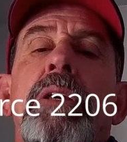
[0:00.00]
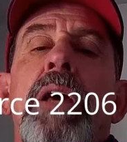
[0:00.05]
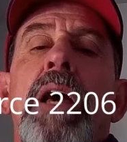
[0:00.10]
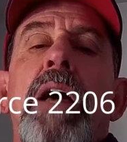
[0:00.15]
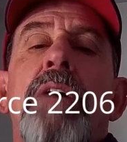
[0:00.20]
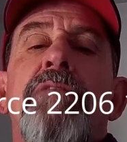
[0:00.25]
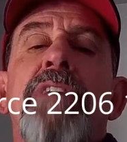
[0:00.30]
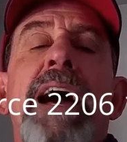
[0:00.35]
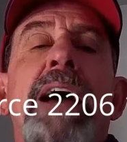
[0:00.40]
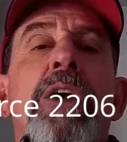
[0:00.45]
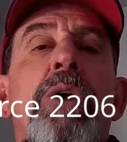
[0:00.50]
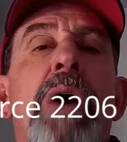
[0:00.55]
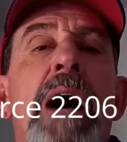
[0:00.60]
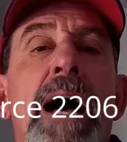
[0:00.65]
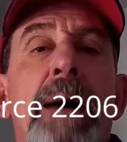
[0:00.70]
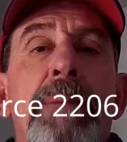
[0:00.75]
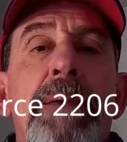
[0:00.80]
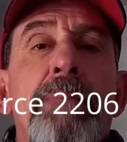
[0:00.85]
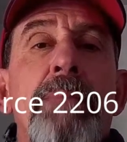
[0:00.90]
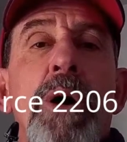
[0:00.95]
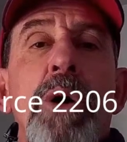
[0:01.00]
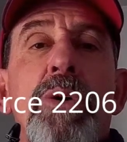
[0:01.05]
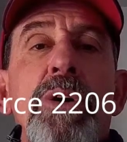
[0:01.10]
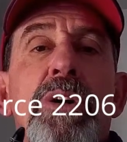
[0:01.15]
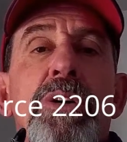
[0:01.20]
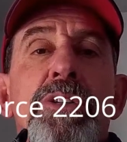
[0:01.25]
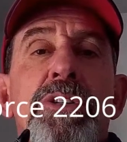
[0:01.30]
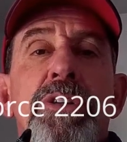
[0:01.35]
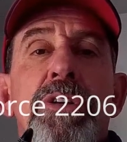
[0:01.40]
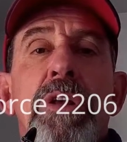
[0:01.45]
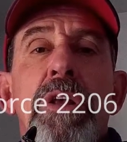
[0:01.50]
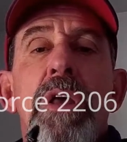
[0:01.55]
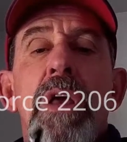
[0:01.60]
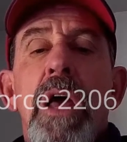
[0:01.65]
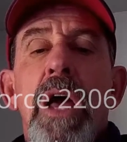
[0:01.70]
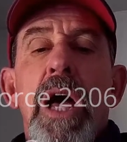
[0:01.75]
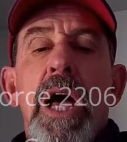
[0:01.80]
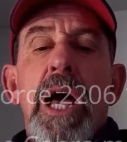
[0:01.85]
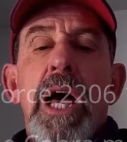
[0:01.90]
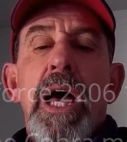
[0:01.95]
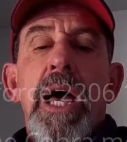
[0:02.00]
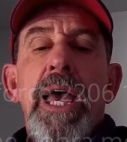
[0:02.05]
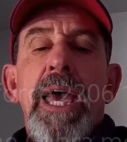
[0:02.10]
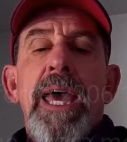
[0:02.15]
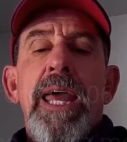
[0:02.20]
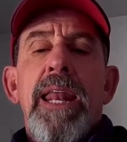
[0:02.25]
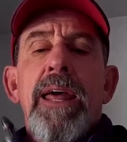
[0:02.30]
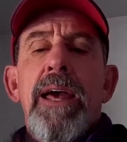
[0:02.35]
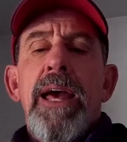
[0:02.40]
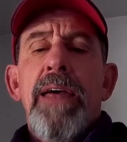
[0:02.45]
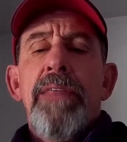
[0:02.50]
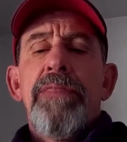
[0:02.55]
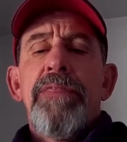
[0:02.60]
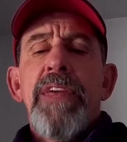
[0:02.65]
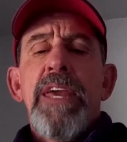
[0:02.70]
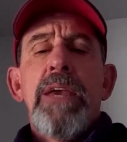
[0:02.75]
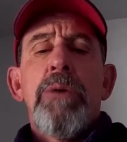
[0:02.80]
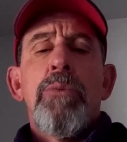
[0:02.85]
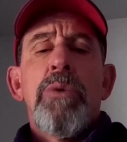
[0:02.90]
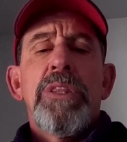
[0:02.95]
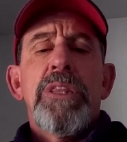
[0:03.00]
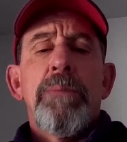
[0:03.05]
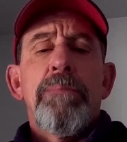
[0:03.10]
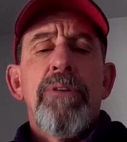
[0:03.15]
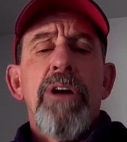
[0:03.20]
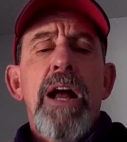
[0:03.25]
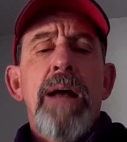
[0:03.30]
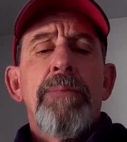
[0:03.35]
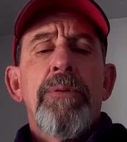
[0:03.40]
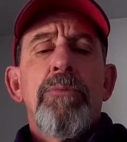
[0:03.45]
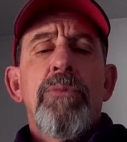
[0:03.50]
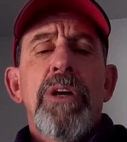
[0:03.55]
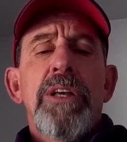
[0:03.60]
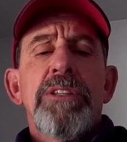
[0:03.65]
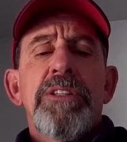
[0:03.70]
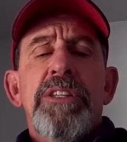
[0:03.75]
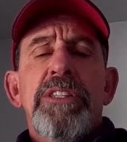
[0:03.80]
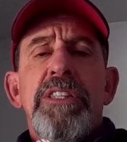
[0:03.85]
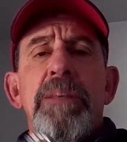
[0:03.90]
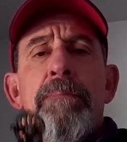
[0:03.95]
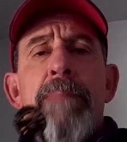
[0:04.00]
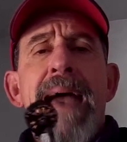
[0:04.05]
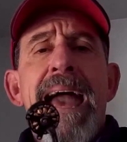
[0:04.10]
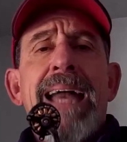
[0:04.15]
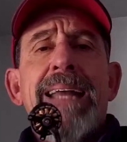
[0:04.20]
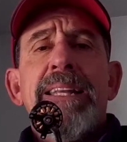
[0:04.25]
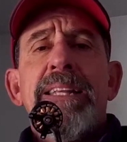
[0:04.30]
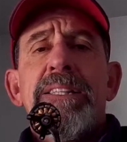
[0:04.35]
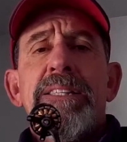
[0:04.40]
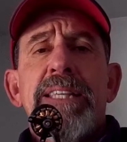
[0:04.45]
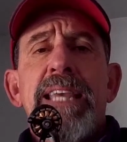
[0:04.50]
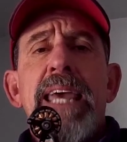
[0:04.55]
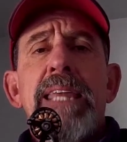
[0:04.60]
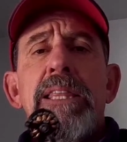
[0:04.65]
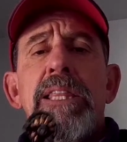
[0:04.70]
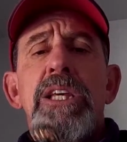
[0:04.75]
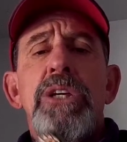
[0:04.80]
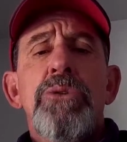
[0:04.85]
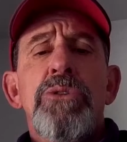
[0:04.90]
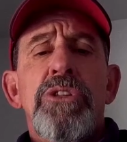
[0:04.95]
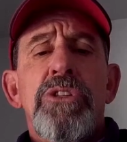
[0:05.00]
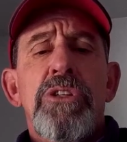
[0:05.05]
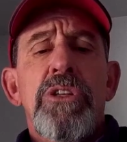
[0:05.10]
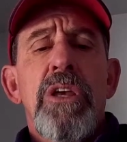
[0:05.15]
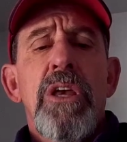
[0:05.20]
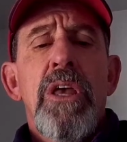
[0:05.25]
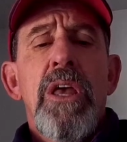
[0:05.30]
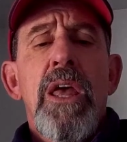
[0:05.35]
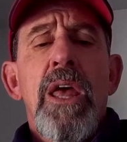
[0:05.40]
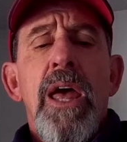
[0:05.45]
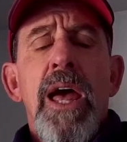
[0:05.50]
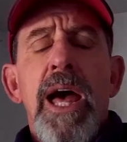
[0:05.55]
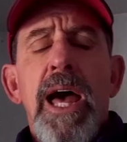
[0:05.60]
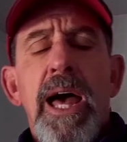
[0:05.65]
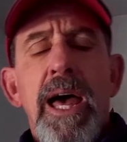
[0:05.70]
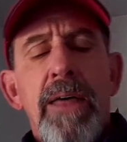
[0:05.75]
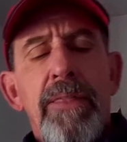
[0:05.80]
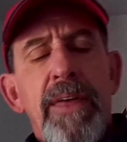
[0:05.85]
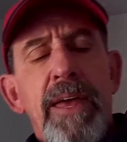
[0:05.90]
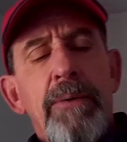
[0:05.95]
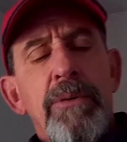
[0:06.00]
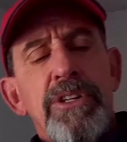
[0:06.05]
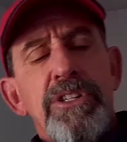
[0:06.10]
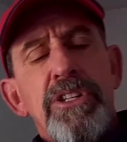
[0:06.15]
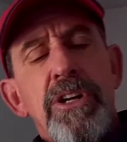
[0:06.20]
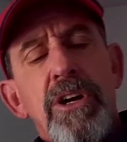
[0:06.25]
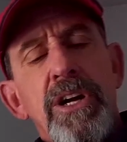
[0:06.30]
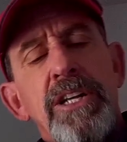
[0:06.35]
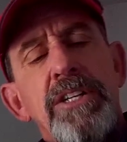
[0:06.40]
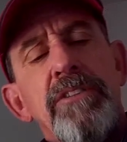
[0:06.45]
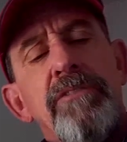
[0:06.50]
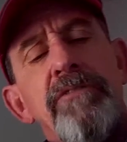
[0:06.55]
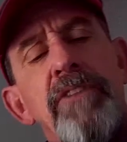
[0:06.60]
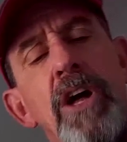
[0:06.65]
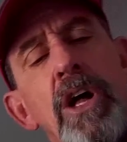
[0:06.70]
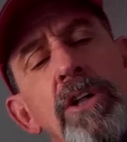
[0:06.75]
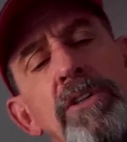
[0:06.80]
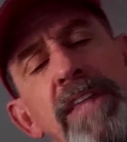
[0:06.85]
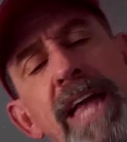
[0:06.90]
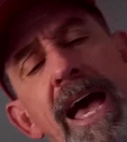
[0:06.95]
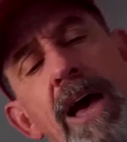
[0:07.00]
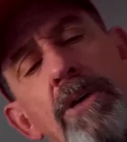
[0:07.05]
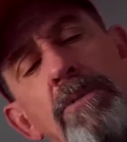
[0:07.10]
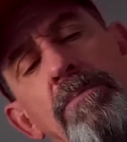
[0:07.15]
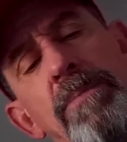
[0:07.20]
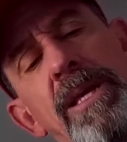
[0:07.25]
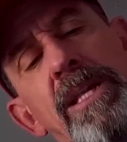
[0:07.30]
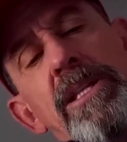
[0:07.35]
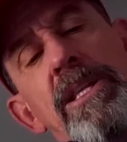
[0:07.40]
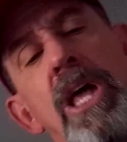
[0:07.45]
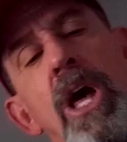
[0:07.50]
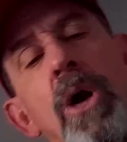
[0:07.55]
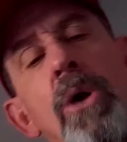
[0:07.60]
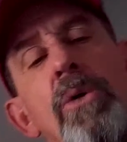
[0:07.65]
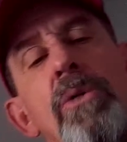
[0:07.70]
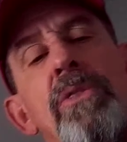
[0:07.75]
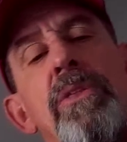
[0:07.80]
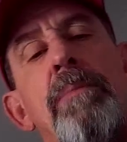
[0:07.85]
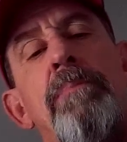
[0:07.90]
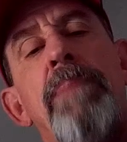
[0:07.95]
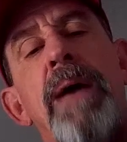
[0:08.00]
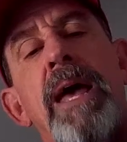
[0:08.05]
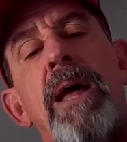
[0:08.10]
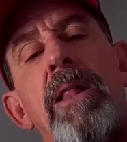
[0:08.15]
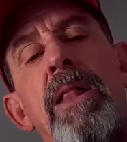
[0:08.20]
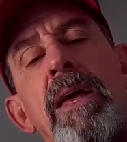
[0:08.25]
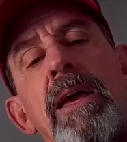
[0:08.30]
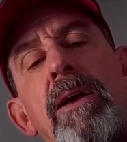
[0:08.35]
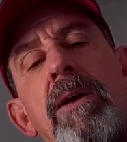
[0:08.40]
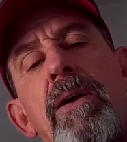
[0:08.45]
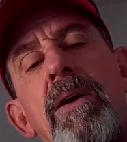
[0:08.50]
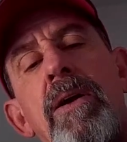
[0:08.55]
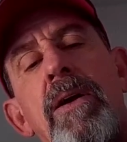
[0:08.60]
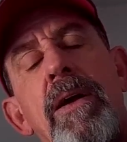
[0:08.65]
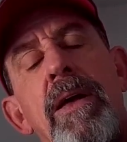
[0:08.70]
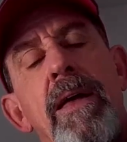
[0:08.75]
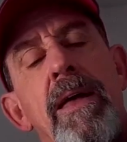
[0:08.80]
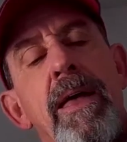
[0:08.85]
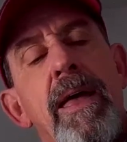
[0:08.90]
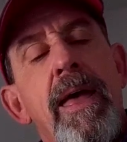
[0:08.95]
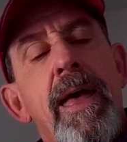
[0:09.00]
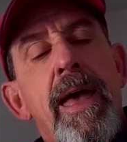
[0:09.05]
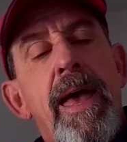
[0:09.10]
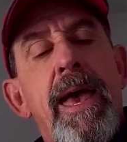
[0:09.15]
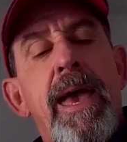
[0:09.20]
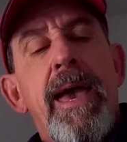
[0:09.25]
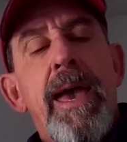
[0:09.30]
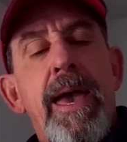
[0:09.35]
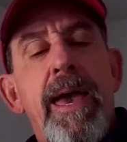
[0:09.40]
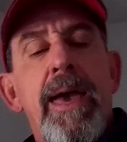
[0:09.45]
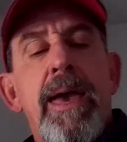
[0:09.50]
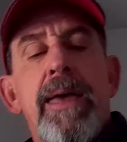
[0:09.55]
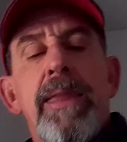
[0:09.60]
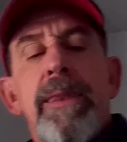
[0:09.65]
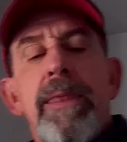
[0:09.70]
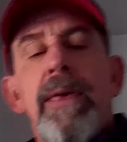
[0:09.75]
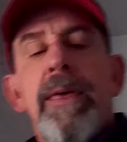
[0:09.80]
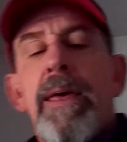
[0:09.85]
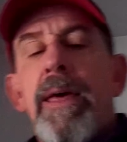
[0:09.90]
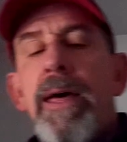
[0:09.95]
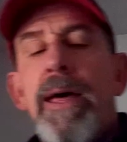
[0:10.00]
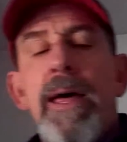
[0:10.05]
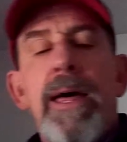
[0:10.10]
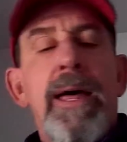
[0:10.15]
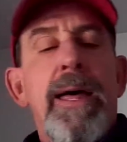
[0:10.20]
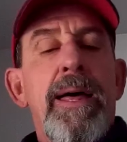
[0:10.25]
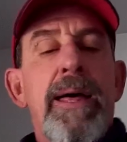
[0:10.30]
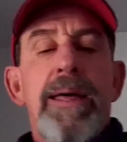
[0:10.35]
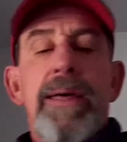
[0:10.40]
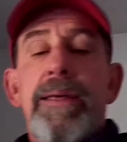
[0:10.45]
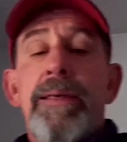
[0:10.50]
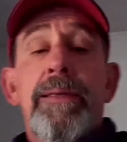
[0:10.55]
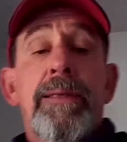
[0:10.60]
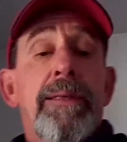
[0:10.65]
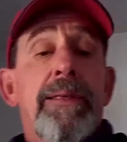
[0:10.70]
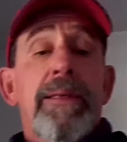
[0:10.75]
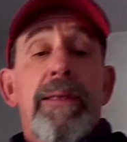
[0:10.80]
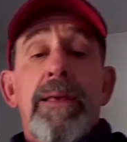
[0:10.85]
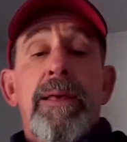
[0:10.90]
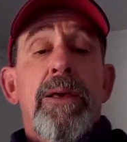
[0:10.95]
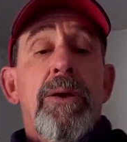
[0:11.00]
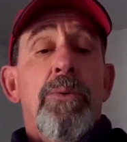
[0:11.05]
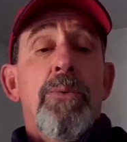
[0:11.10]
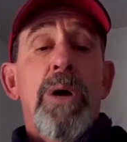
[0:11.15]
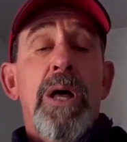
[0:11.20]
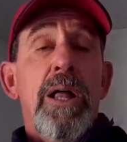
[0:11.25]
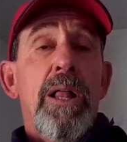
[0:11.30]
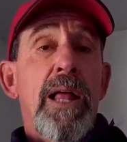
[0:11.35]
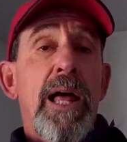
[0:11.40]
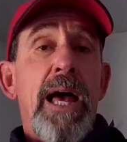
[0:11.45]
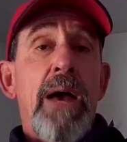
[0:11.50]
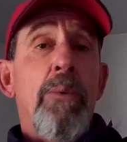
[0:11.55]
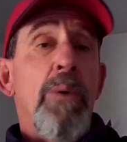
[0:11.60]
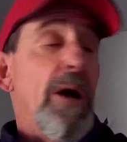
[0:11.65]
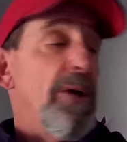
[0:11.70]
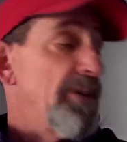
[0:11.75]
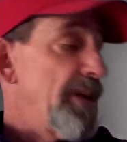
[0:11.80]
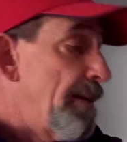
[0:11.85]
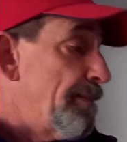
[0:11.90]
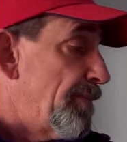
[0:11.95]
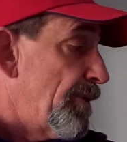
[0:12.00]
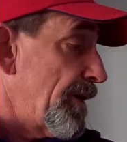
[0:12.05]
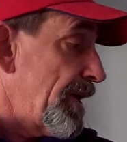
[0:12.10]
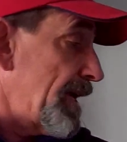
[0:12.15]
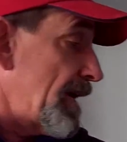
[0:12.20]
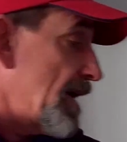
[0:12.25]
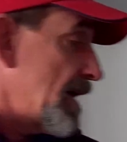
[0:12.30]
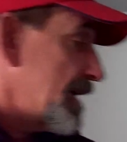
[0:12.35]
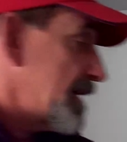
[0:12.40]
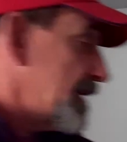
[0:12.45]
value hobby motors. And I think what the problem was is the magnets get loose. They were starting to fall down below the bell here. And well, I wound up putting on a